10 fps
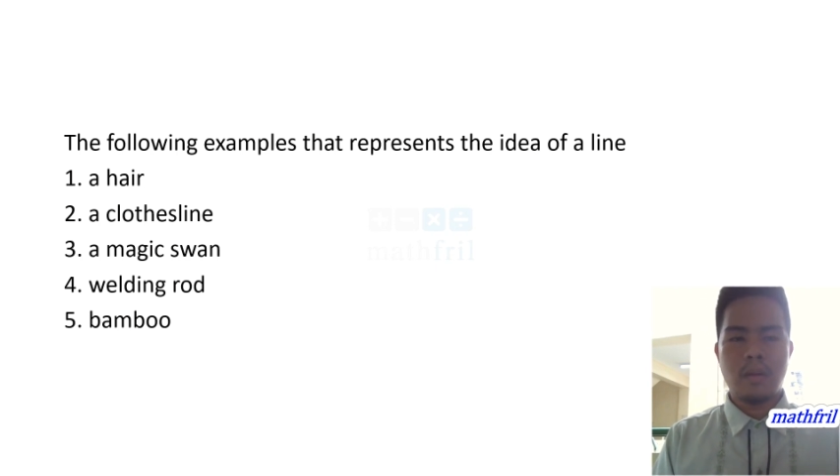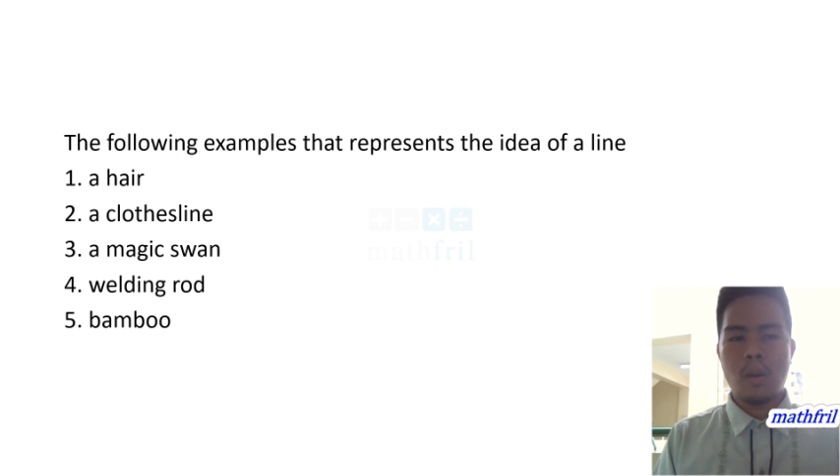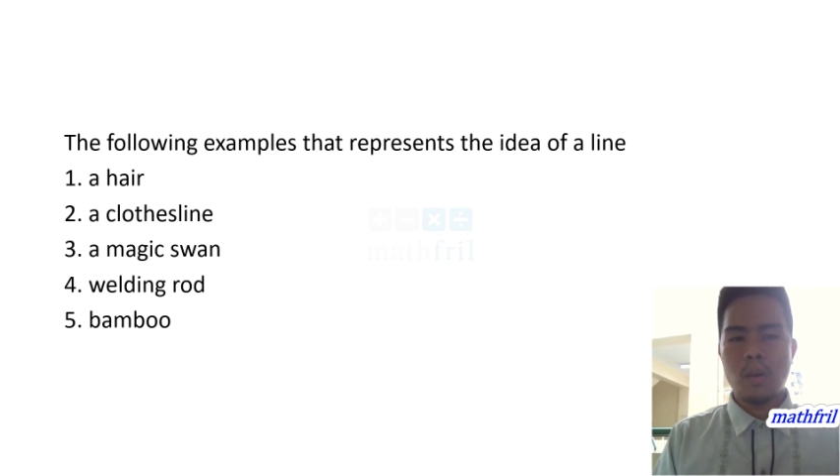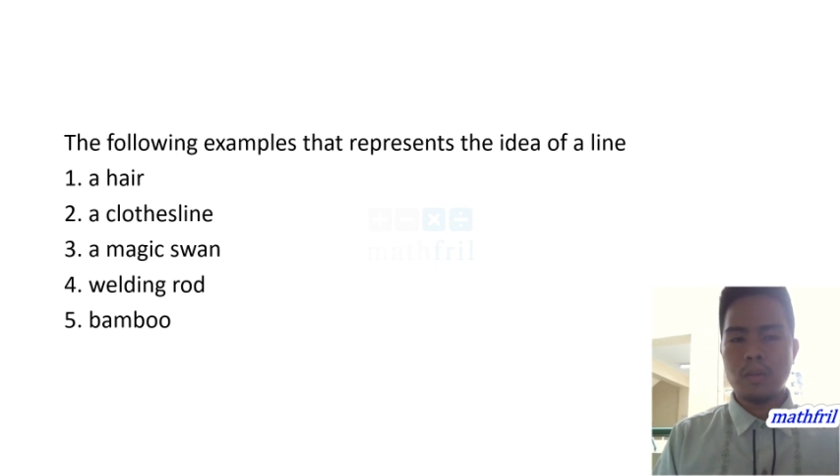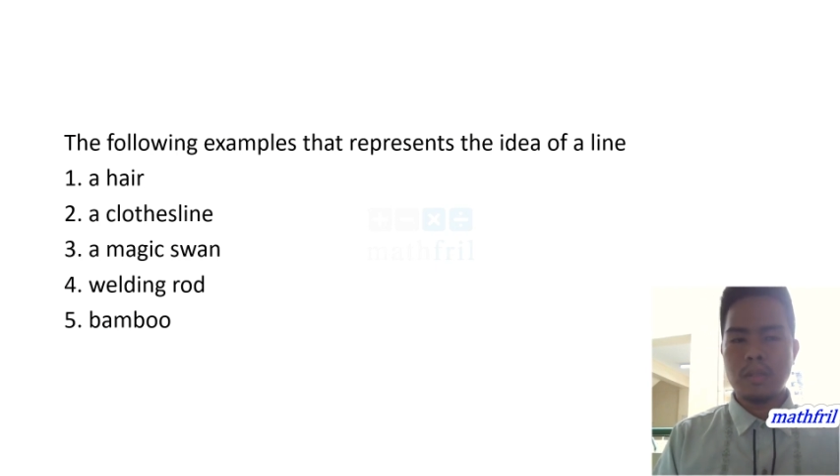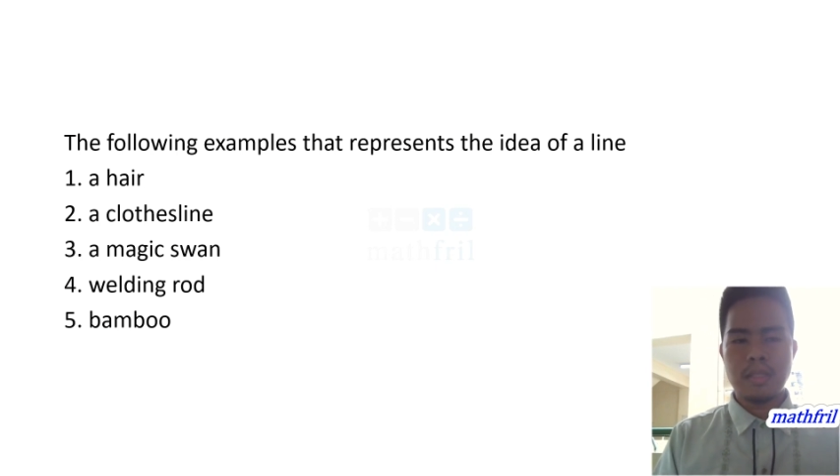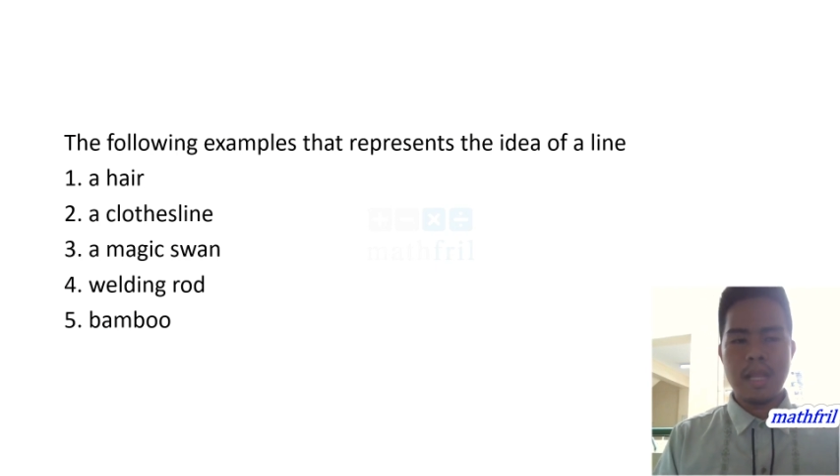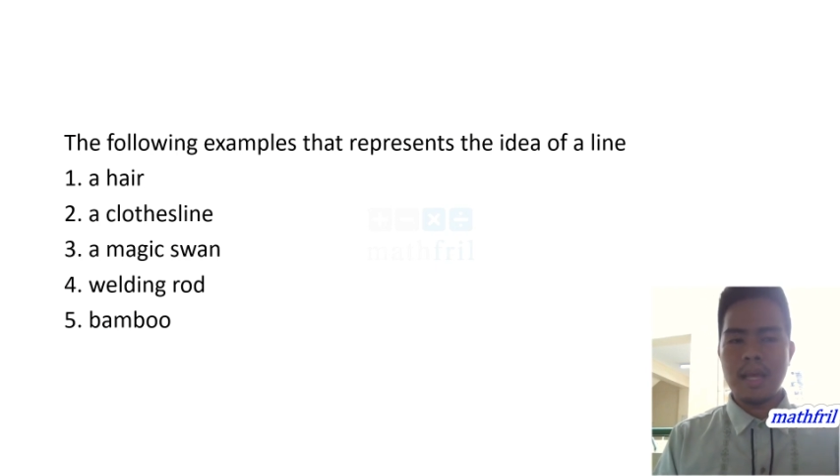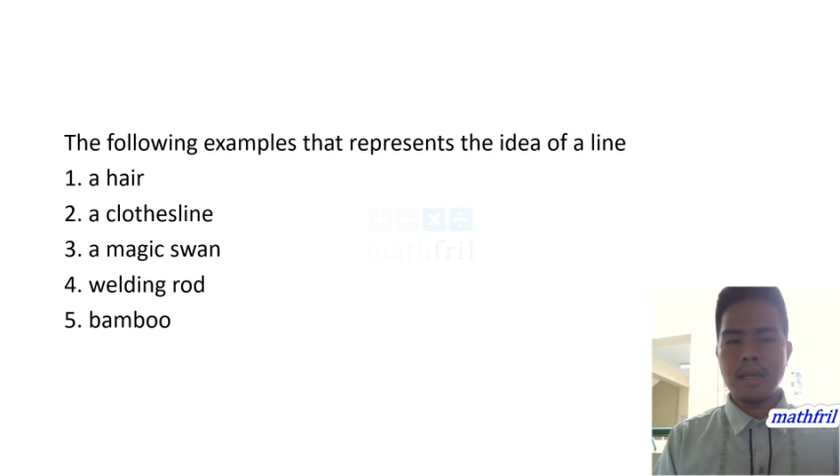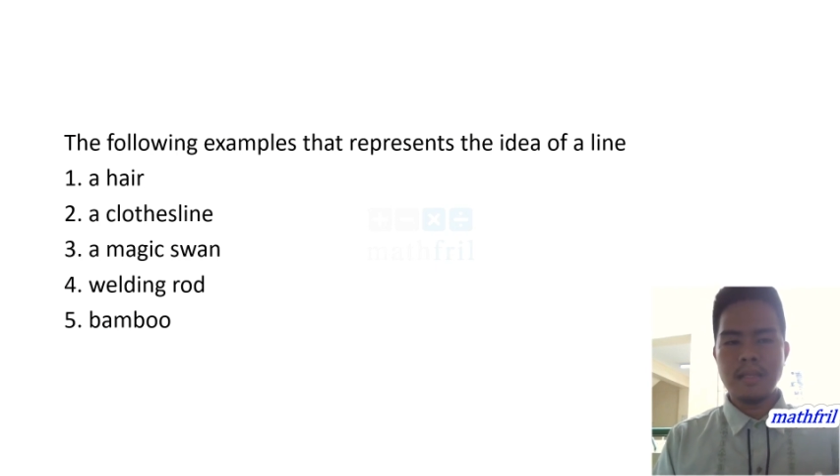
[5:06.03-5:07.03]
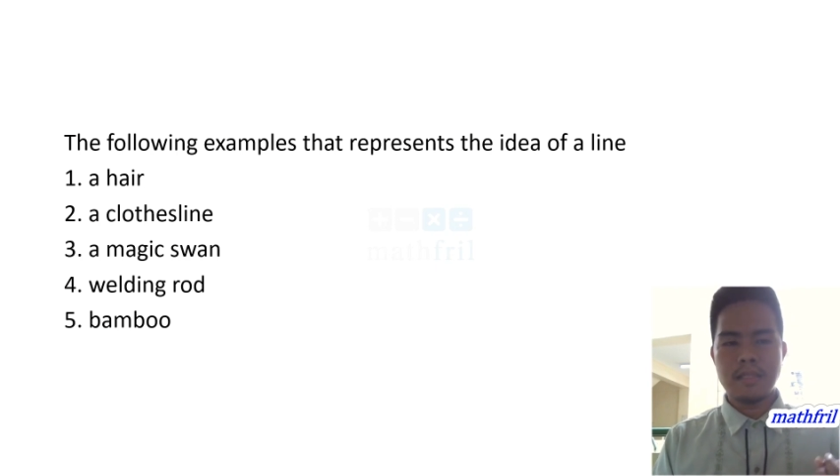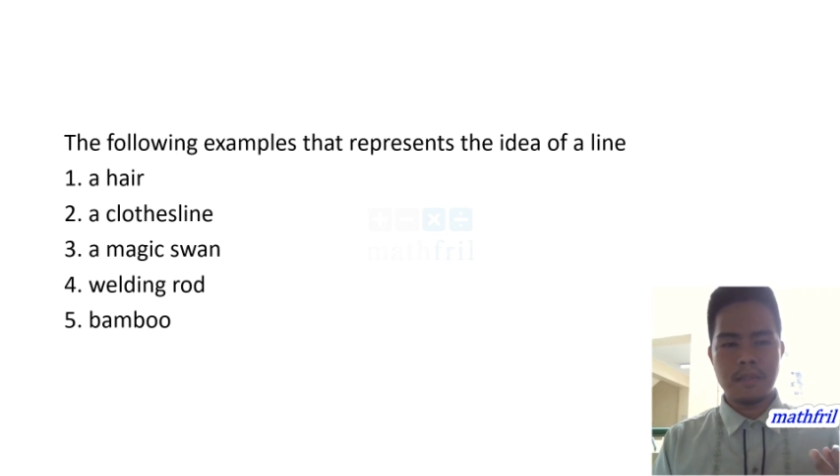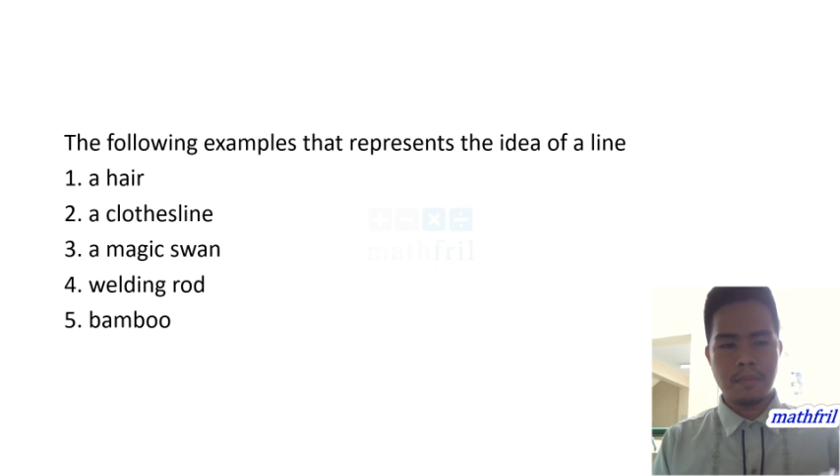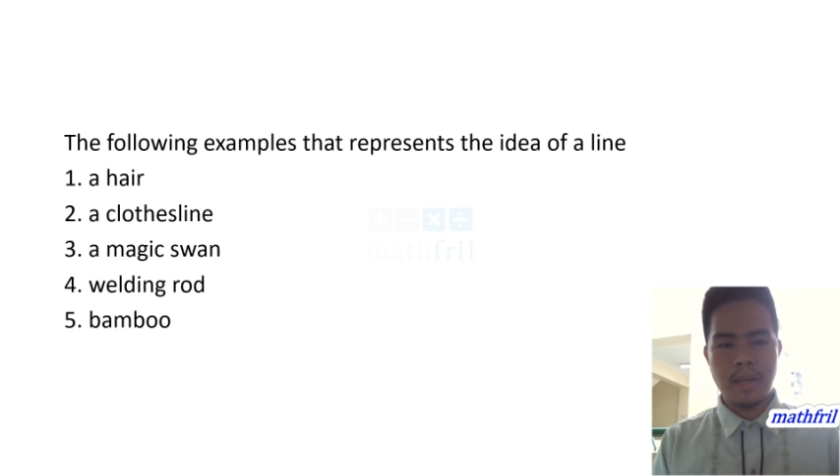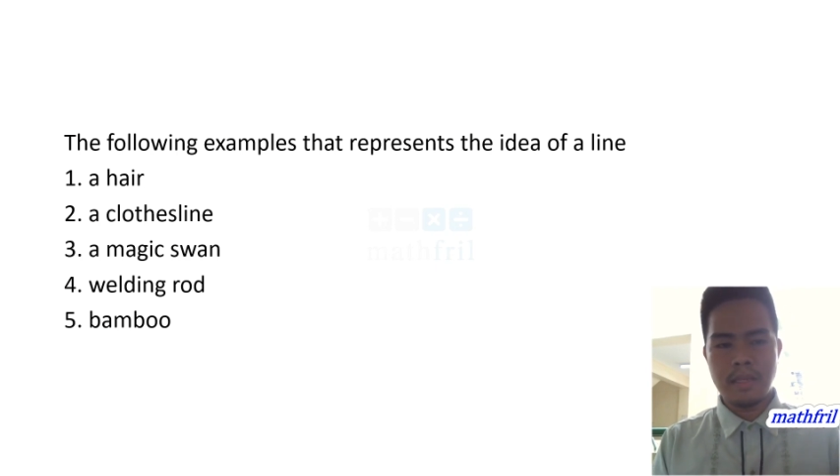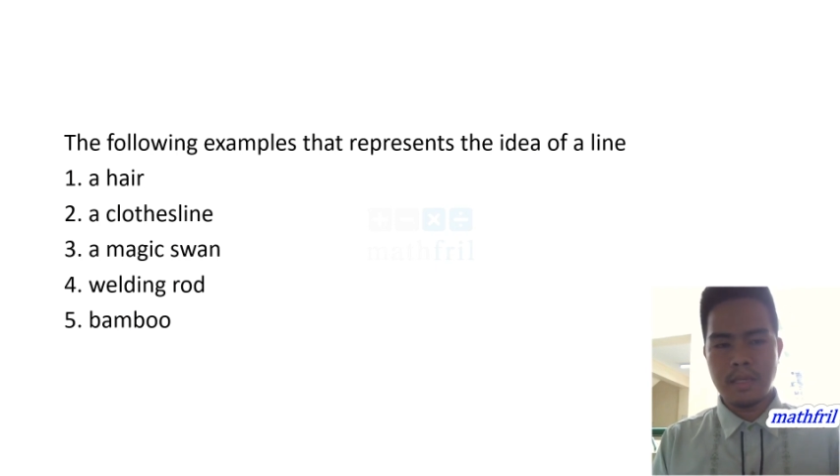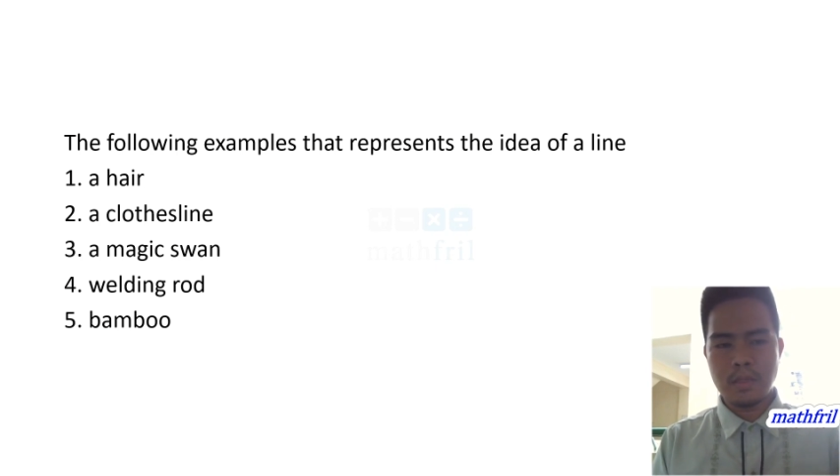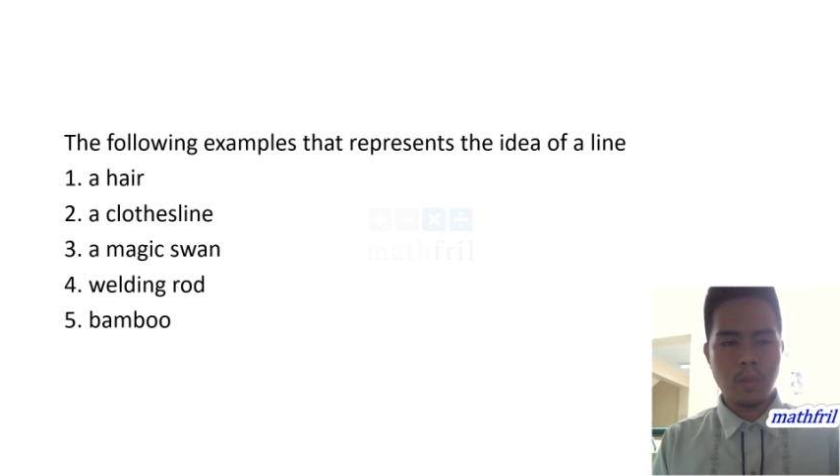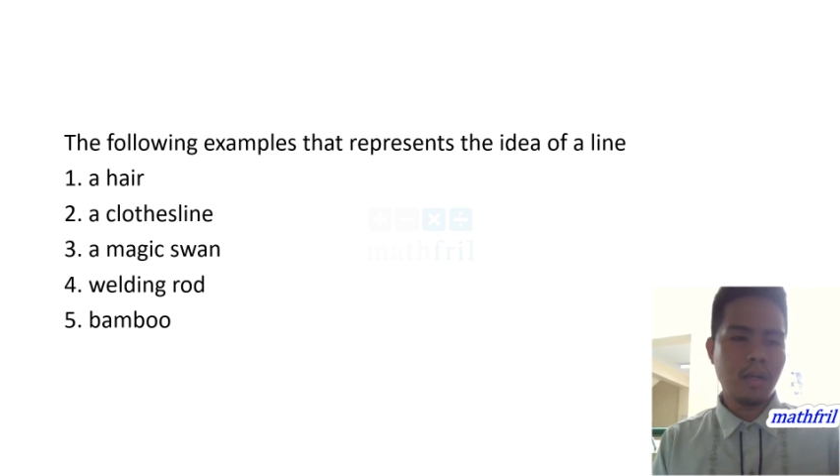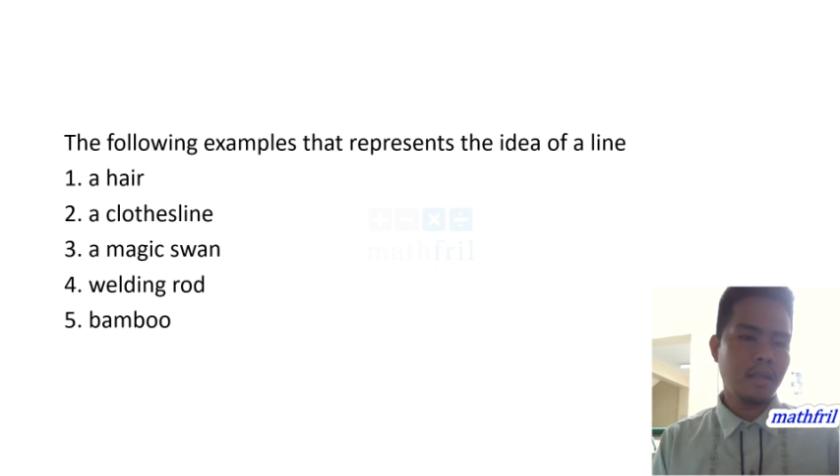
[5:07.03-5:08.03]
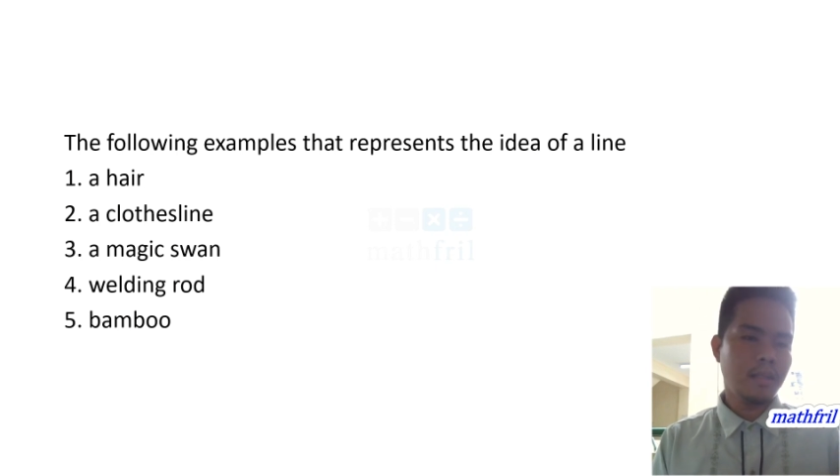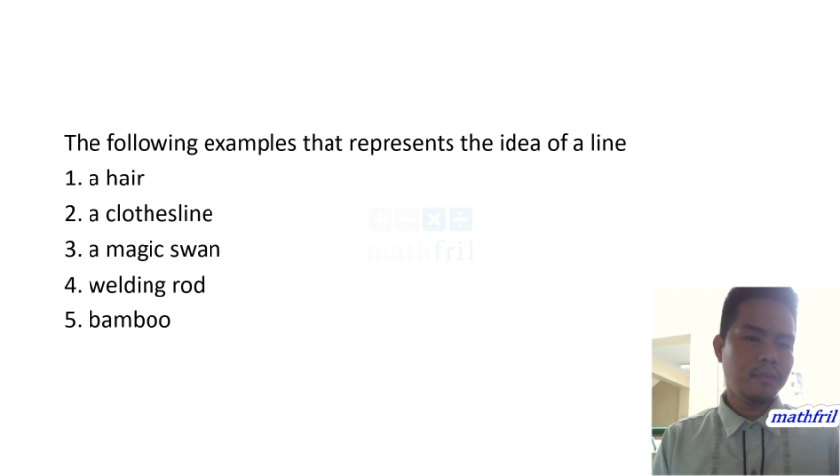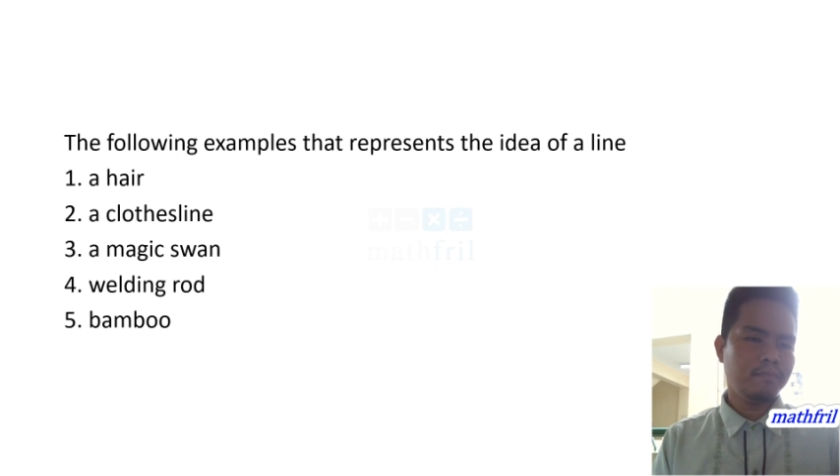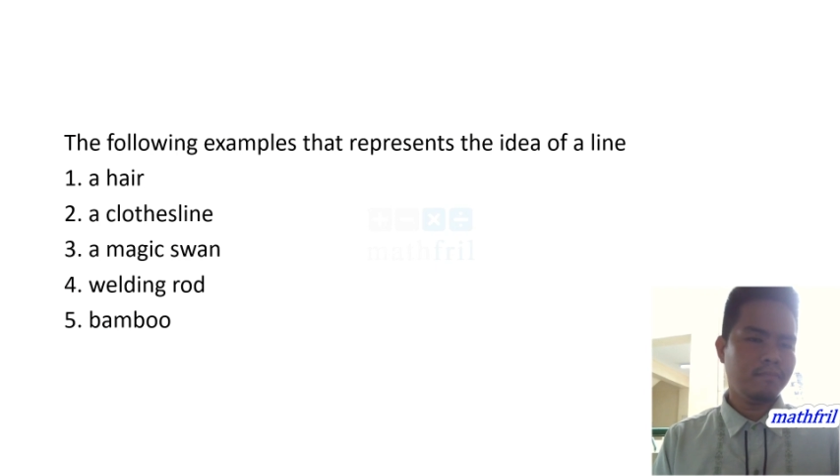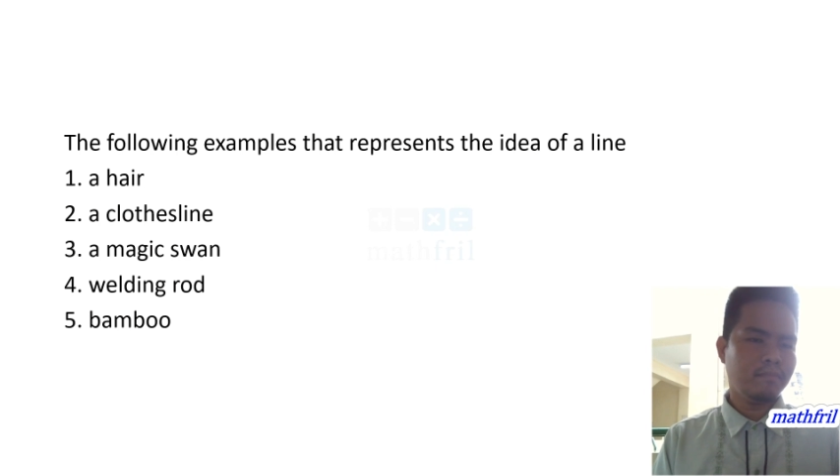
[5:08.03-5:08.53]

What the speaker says: clotheslines, magic swan,